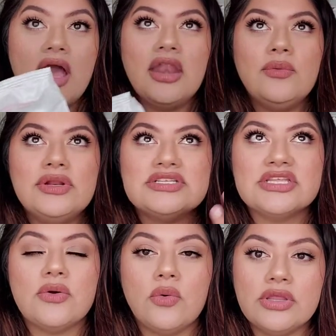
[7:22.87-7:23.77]
I don't want to
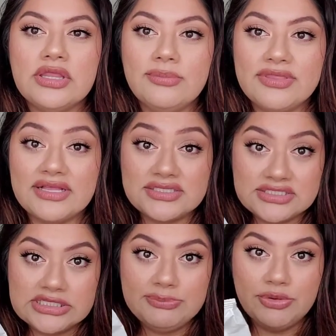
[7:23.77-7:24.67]
say oily but that
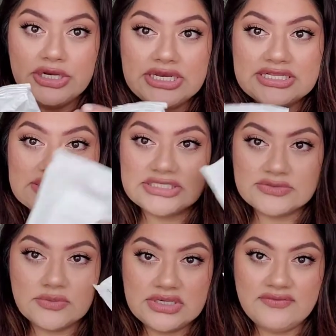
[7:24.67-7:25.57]
slipperiness
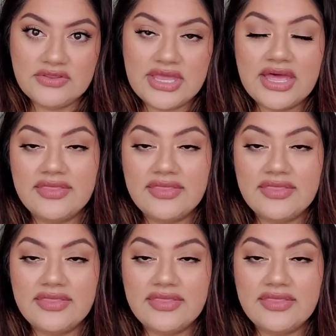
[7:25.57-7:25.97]
this one definitely